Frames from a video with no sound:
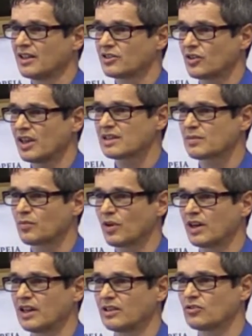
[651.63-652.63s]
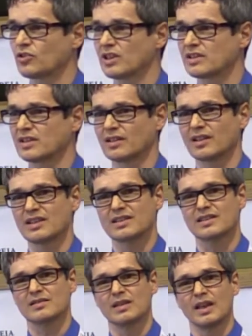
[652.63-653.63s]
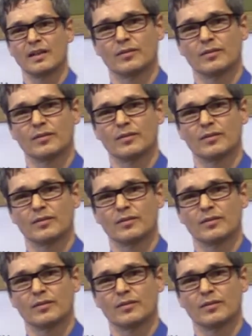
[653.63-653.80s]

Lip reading: So that's very interesting. That's